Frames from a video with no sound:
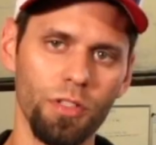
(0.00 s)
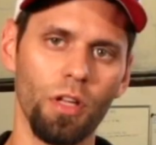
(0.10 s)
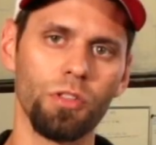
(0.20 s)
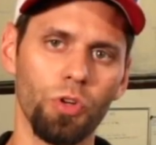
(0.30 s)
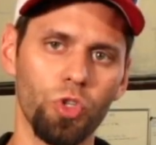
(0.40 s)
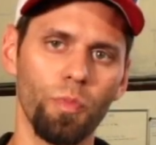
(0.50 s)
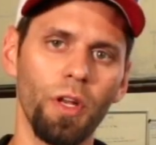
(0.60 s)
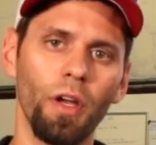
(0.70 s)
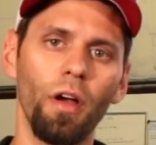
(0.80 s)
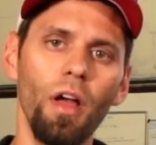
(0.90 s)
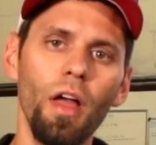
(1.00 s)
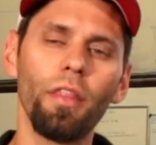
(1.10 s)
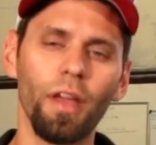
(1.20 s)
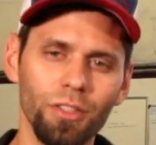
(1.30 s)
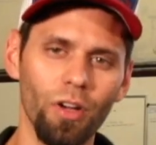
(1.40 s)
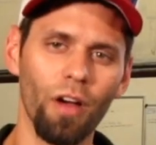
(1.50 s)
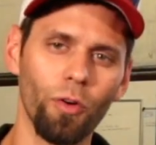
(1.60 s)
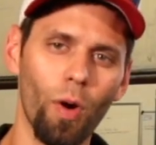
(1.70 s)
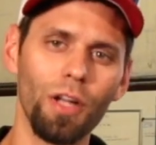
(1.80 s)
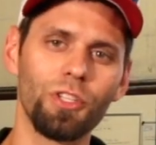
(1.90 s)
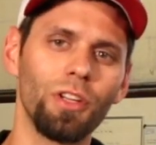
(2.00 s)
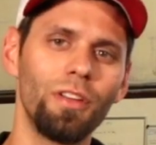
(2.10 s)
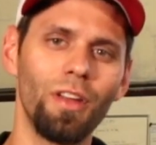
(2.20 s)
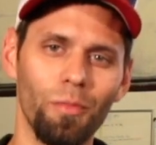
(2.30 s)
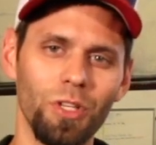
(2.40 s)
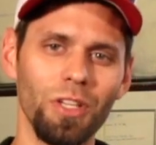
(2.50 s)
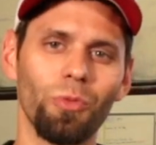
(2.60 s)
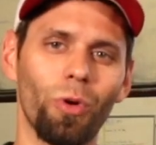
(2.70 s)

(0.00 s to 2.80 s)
us on social media. Thanks a lot for watching. I'm Jason